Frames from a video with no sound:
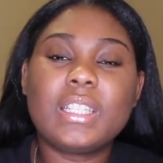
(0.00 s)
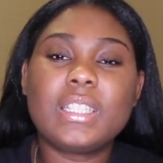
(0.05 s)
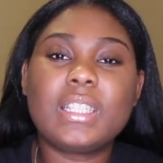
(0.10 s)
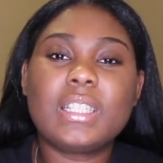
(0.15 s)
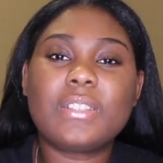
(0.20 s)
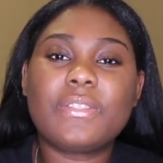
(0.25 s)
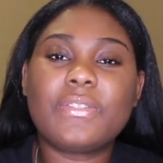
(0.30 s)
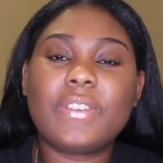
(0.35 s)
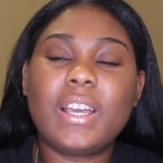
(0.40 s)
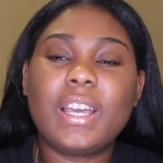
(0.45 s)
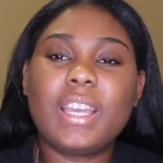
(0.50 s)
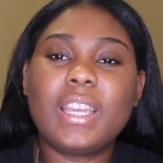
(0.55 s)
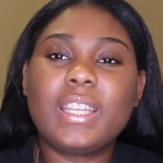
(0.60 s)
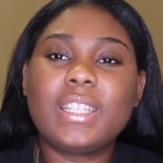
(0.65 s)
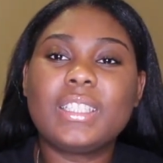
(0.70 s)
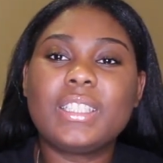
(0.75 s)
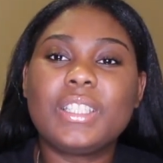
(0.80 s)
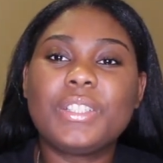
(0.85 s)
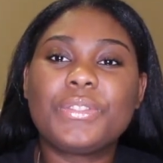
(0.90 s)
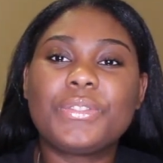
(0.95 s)
Just
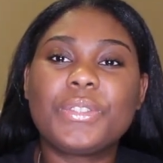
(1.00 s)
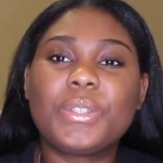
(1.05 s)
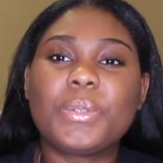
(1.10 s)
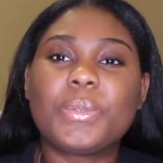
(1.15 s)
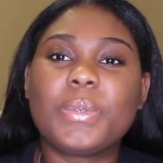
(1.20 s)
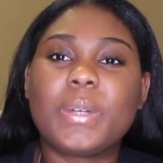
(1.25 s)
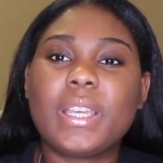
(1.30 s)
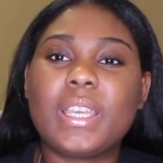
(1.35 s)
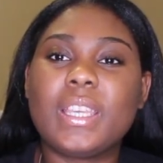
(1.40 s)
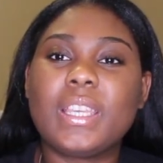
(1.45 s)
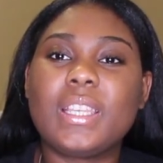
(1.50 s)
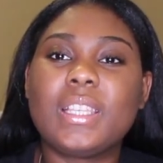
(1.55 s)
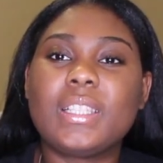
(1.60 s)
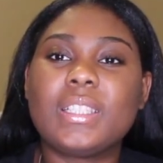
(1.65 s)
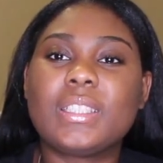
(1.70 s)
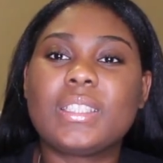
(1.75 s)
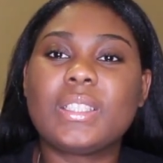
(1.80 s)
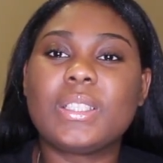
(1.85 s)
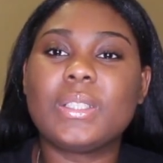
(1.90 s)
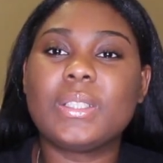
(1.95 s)
find different
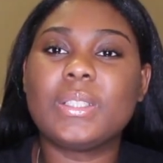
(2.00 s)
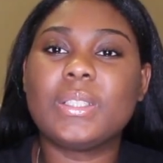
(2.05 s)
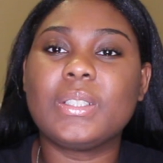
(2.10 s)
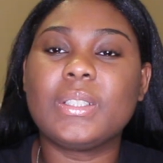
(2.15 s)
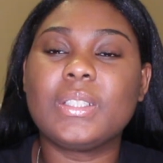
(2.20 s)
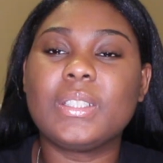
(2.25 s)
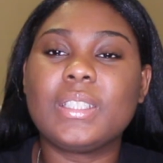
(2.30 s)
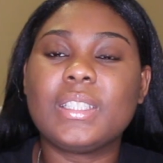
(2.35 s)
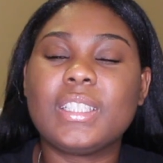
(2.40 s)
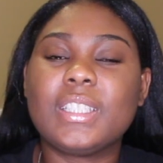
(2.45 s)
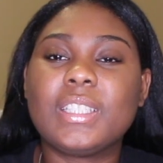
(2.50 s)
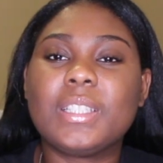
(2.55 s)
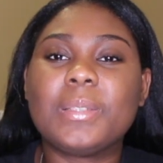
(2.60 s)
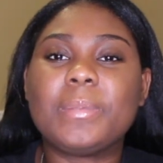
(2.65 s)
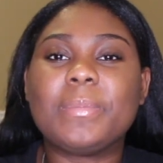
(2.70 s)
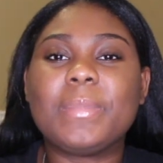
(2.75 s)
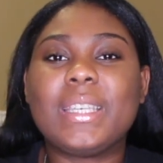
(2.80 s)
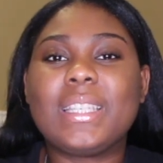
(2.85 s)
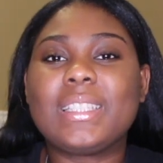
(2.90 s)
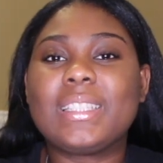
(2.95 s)
ways to
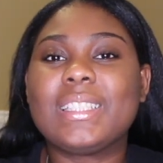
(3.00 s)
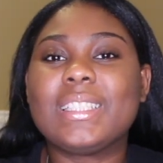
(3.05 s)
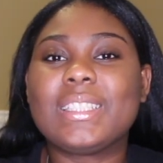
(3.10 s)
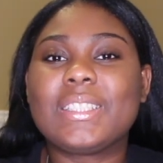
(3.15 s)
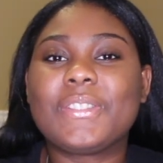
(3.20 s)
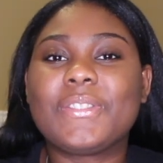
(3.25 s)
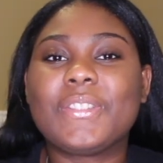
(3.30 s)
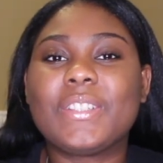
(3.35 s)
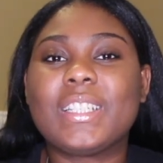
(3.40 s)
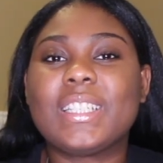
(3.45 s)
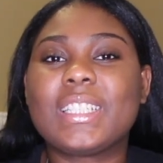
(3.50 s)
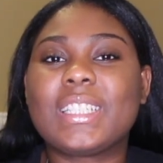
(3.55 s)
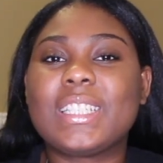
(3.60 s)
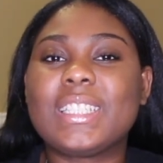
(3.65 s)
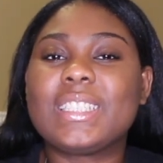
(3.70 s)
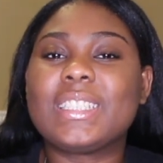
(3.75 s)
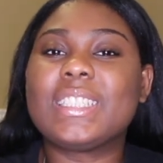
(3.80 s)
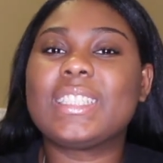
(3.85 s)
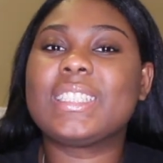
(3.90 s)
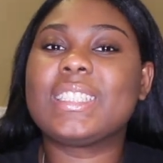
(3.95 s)
make this fun,
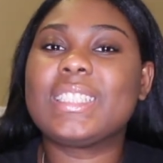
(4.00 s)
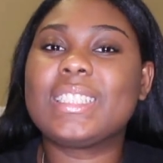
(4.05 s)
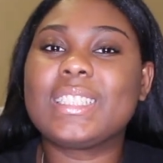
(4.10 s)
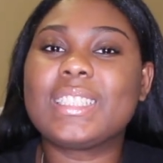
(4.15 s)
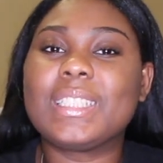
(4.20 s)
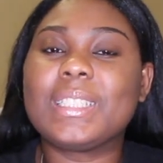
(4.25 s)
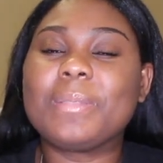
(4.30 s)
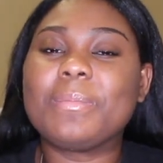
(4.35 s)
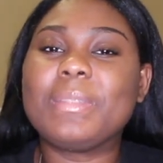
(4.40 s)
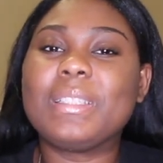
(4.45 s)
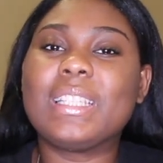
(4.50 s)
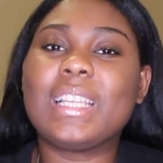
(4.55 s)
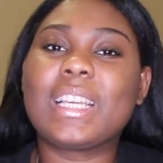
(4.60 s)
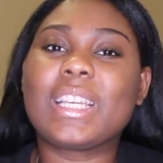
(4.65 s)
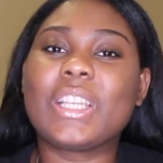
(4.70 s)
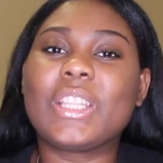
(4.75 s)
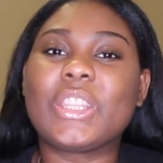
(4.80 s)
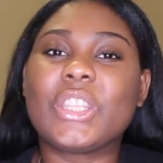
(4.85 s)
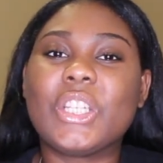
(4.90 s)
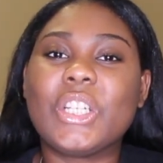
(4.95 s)
because this is going to be
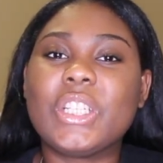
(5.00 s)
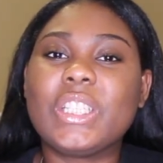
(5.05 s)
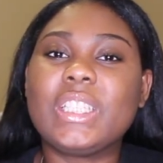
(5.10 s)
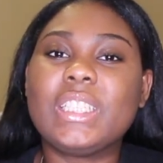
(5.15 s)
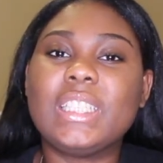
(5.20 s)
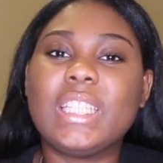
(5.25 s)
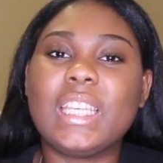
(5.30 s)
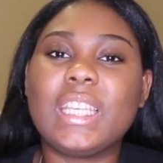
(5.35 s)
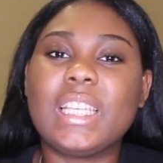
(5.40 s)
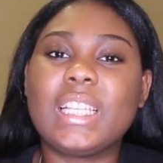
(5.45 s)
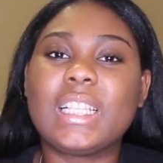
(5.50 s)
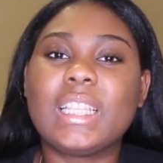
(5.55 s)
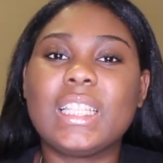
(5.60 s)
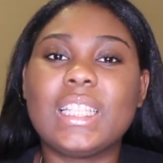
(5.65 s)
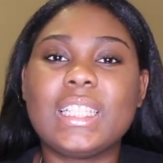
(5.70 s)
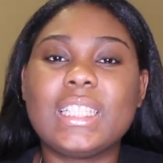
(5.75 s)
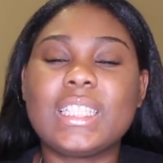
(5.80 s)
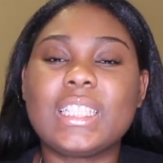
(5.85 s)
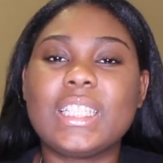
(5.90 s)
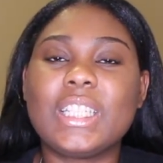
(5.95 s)
like a 30-day
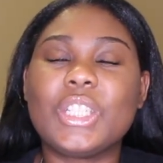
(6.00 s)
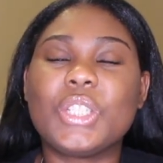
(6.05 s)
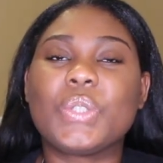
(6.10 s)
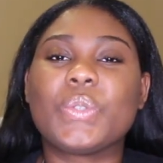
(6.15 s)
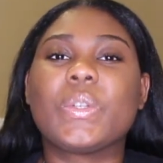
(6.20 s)
cleansing.